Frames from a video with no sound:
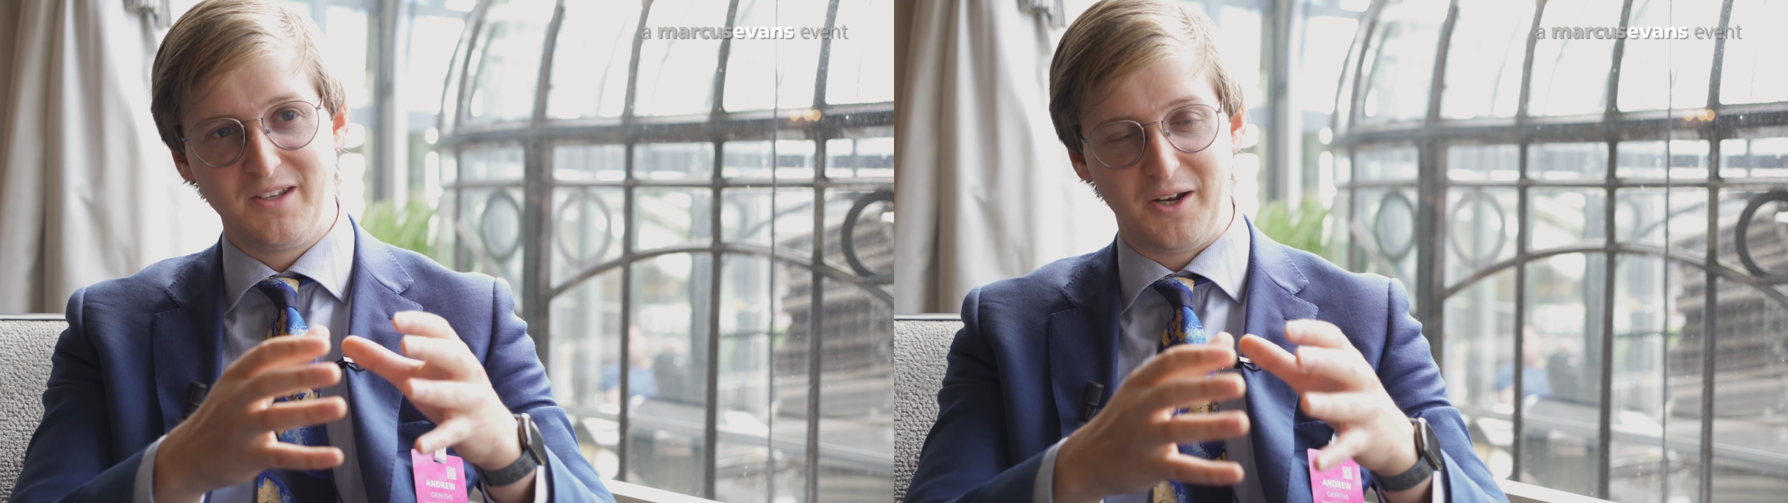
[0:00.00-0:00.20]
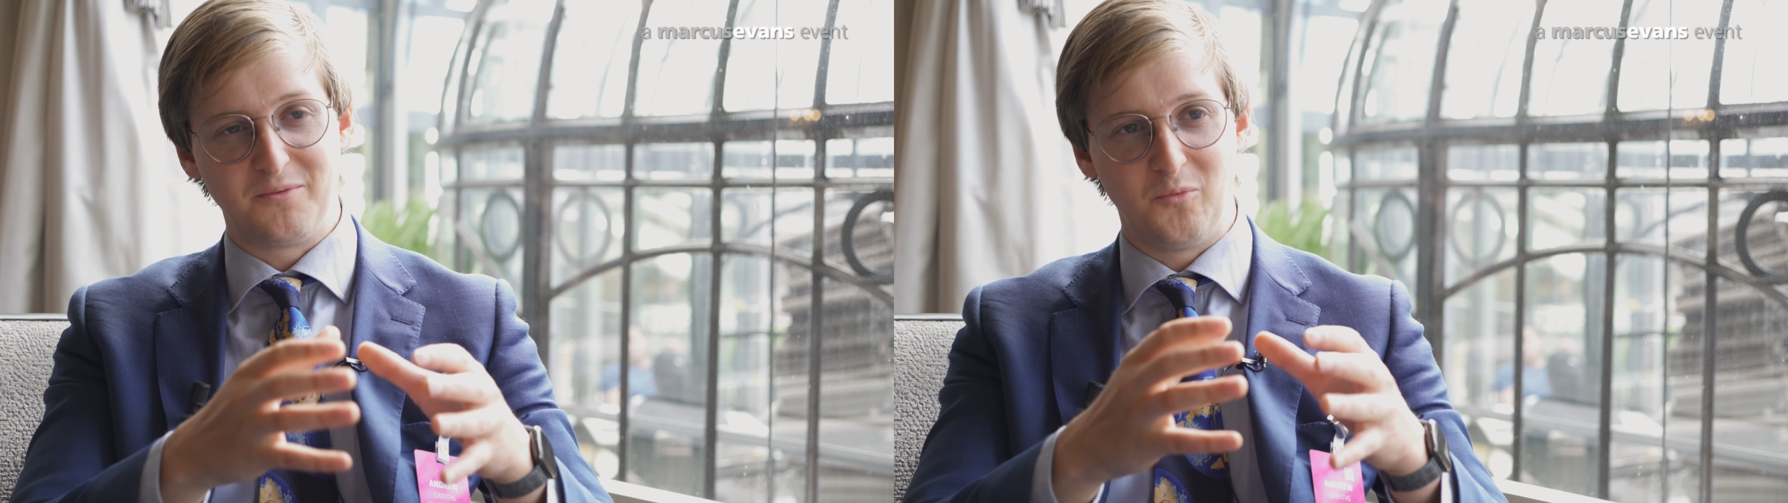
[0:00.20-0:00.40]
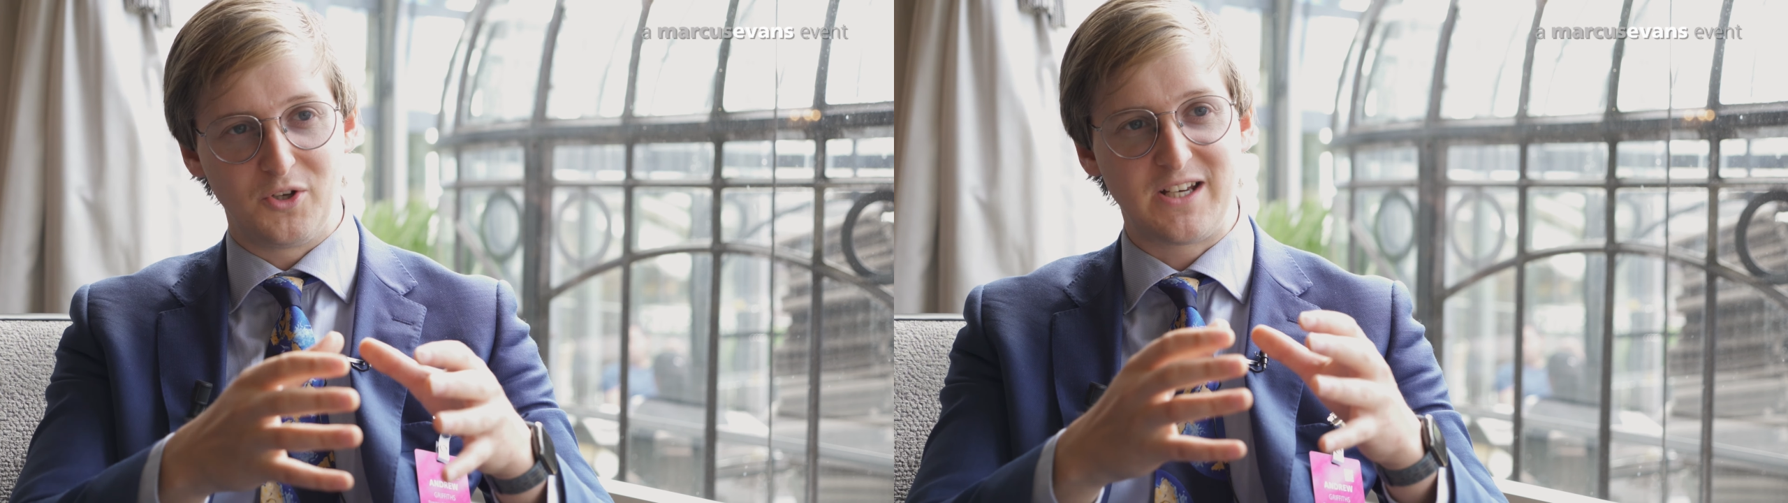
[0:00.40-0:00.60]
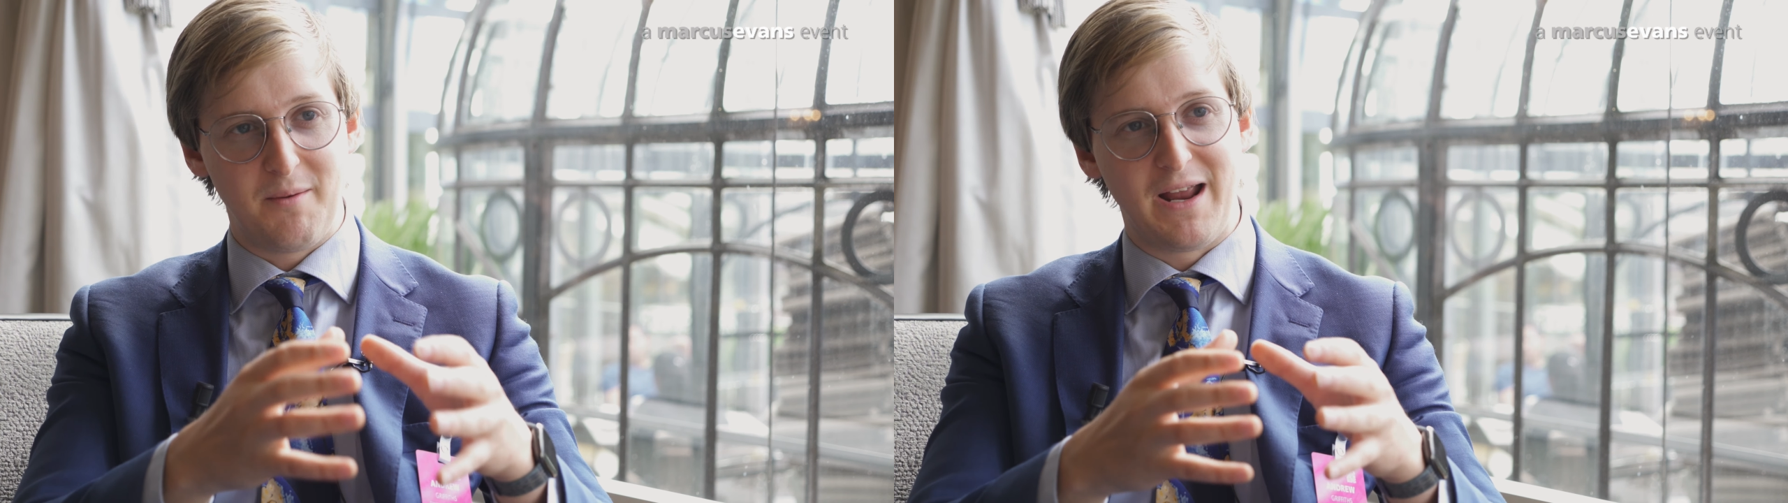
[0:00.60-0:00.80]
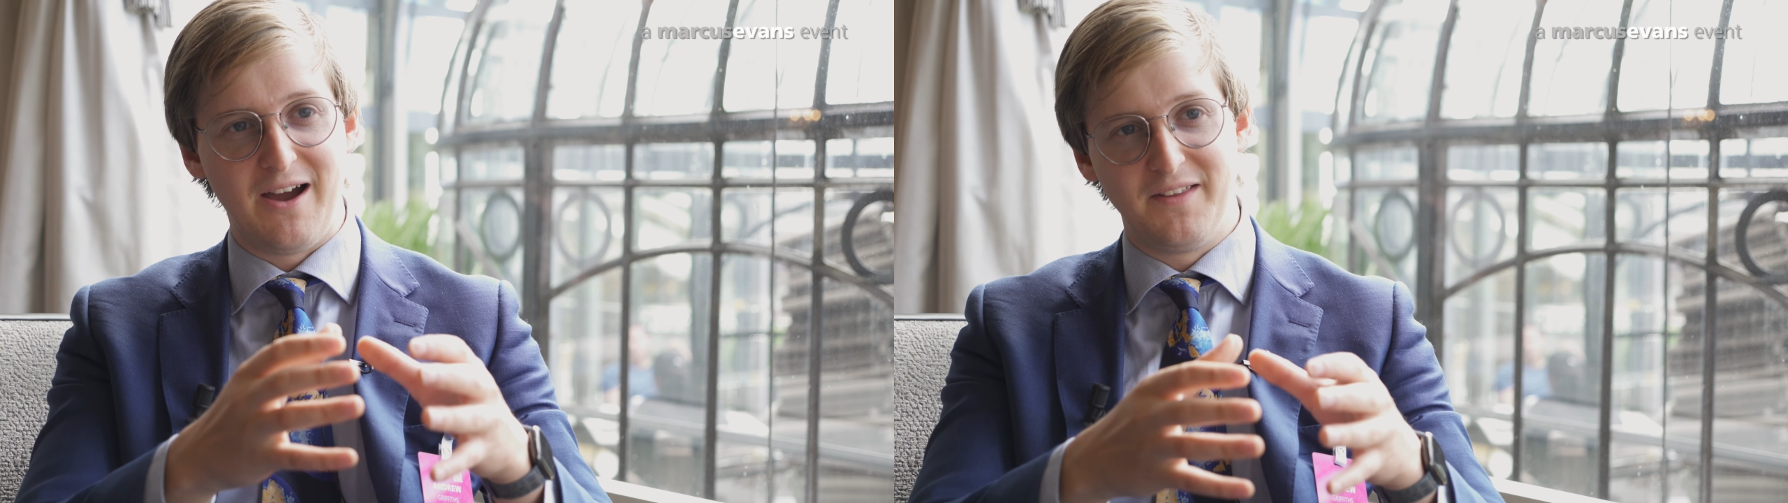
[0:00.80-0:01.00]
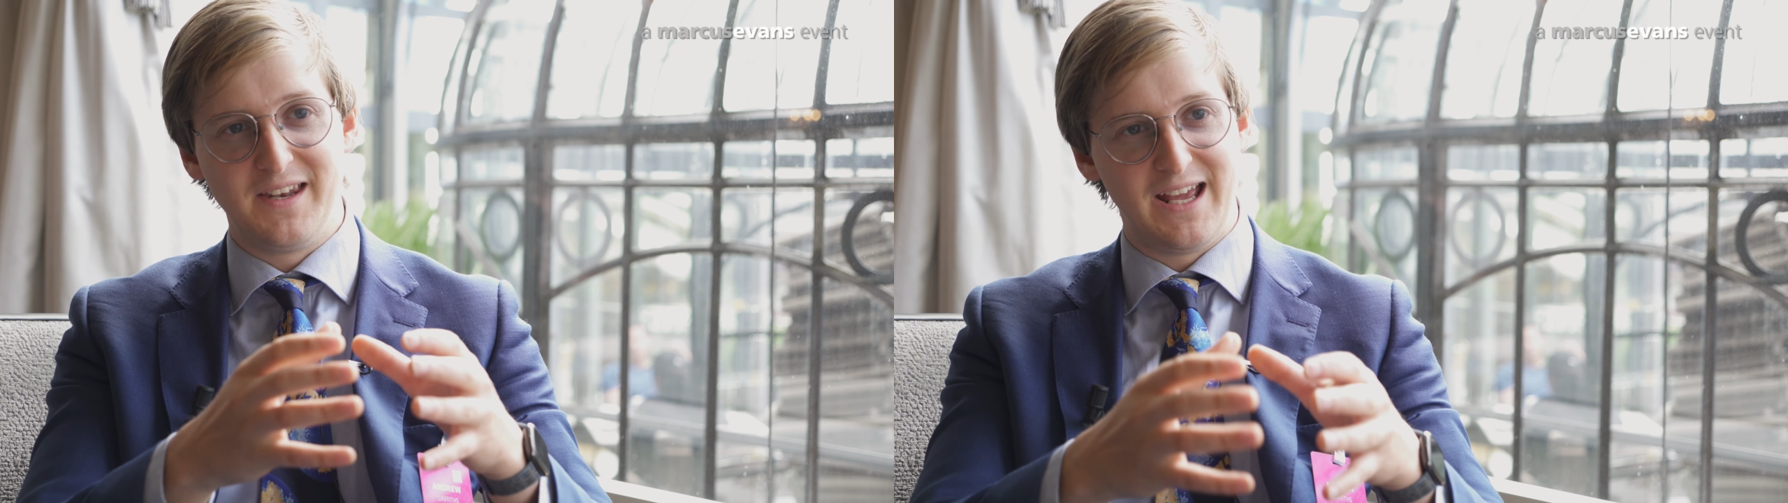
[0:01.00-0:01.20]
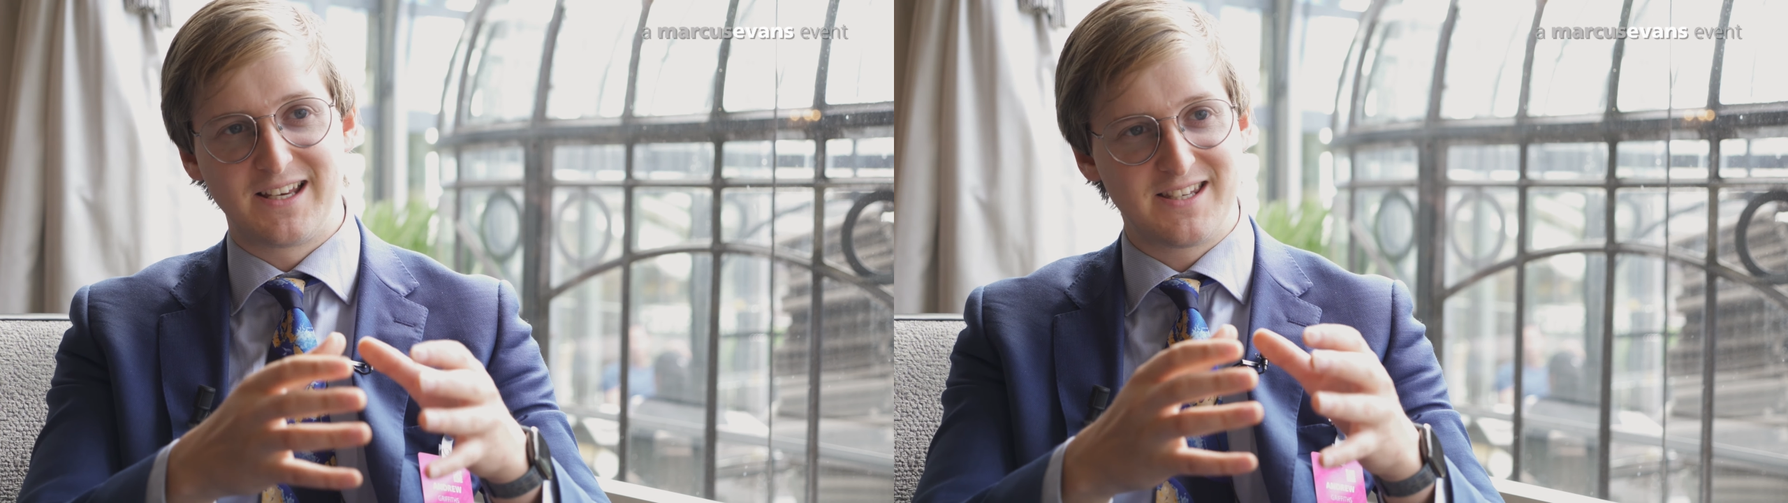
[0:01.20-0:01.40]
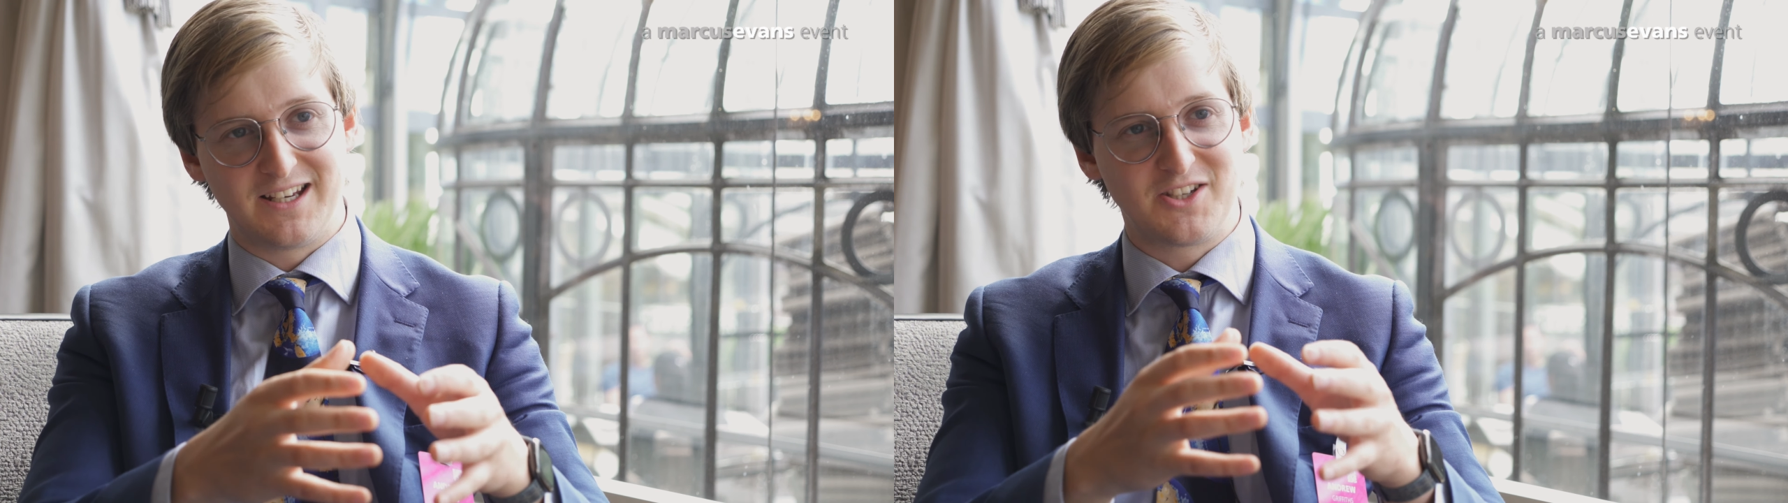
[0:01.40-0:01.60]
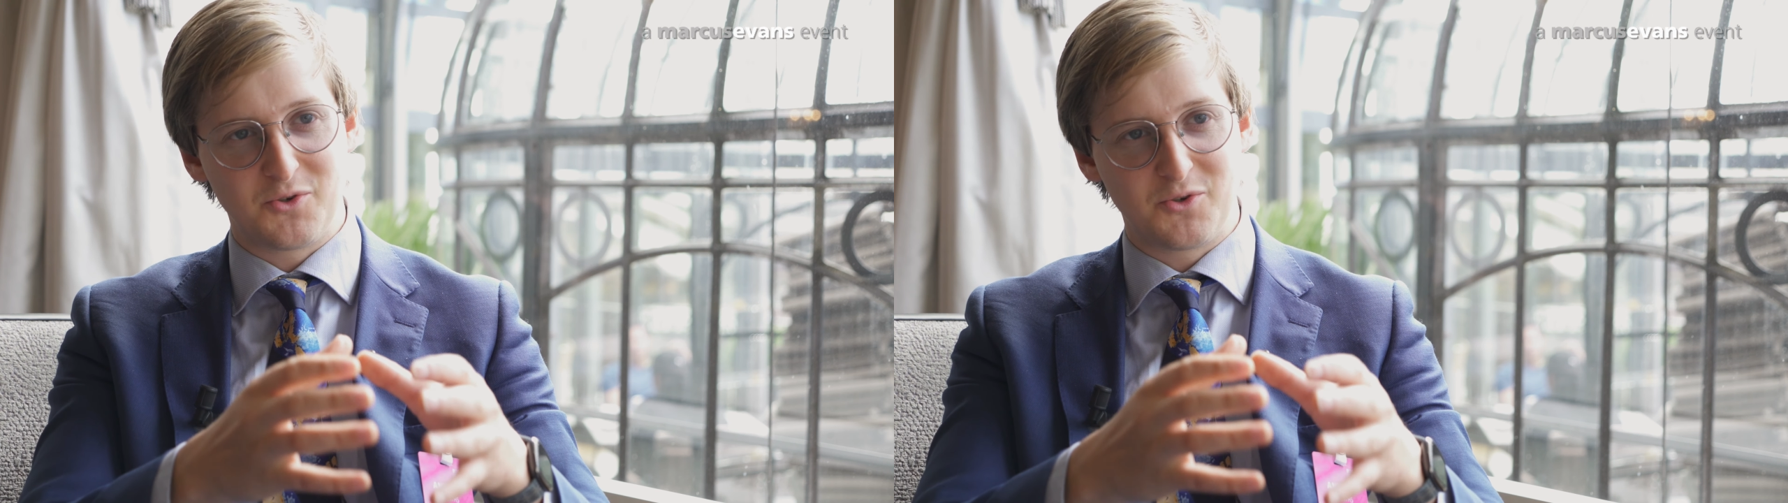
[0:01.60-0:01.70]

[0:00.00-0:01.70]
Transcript: you know, what's coming out in the next 6